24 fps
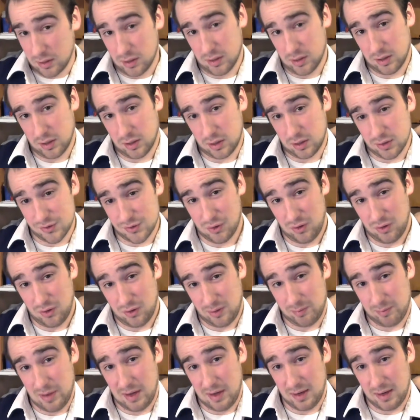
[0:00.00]

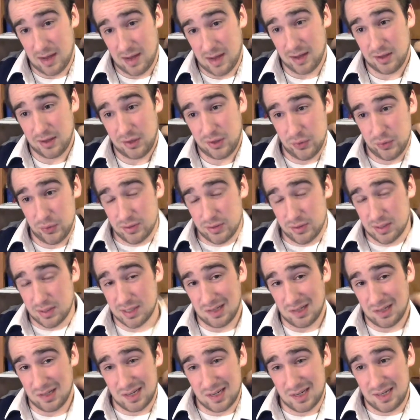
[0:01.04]
controller might not use the
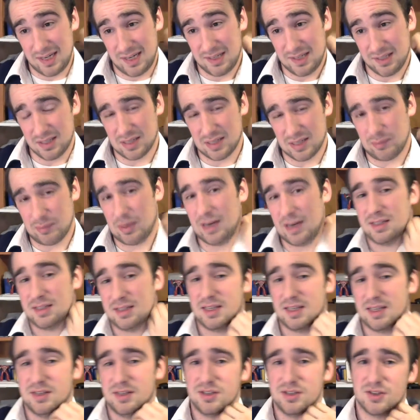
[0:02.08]
telekinesis and might
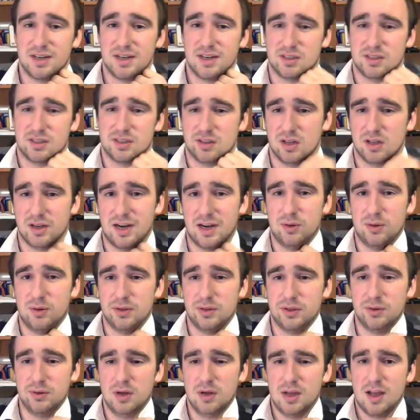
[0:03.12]
instead just try and slug it out
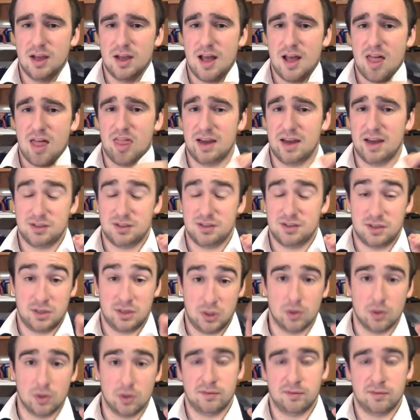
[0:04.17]
with you. That is to
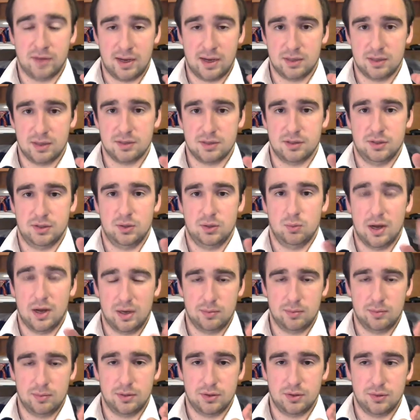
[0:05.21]
your advantage, and you
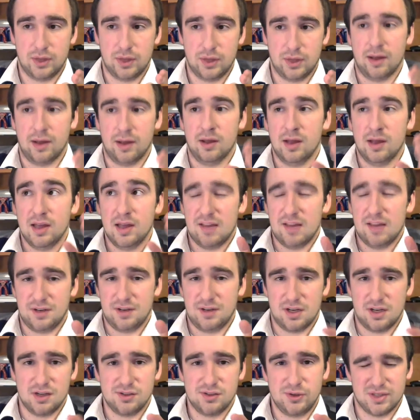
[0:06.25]
want him to do that. If he
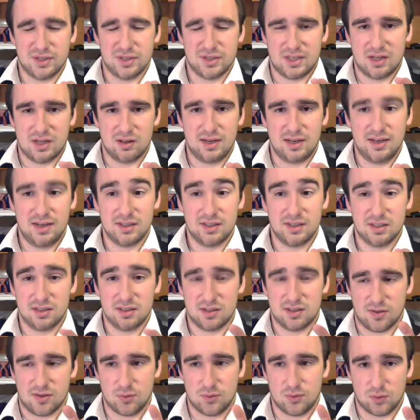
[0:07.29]
does use the telekinesis
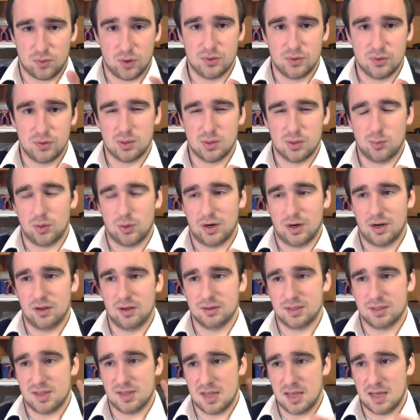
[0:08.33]
to throw you somewhere
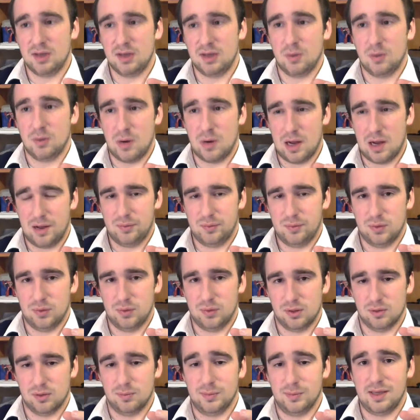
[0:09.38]
else, then you
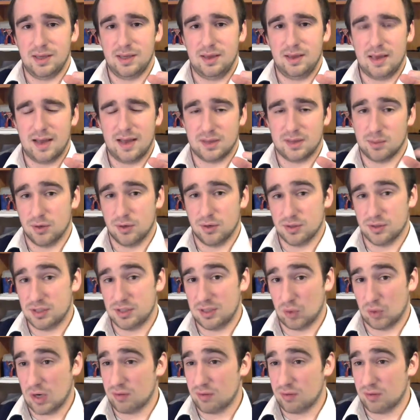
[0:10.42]
will be at the
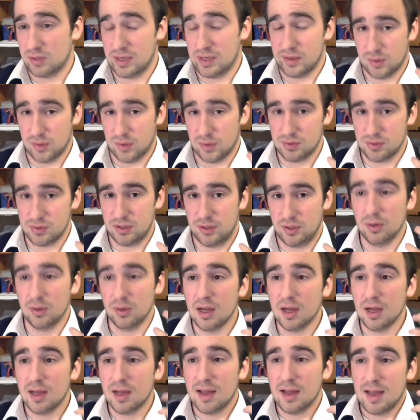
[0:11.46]
mercy of wherever he throws you,
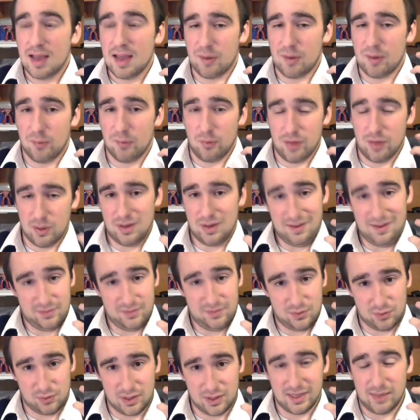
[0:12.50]
and then we'll have
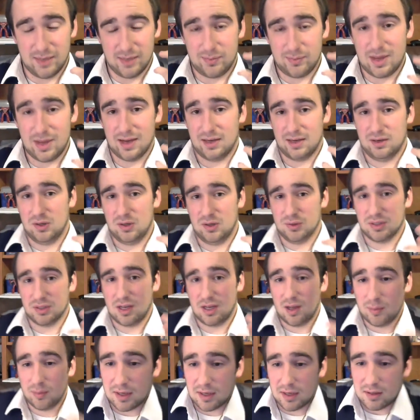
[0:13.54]
to run to get back into close
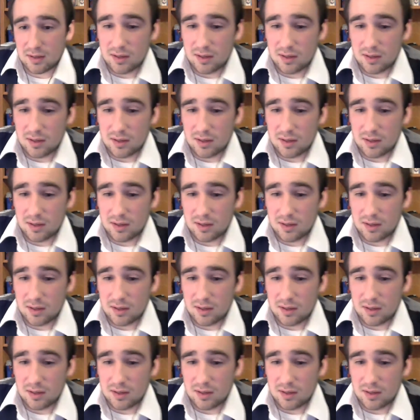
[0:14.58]
combat.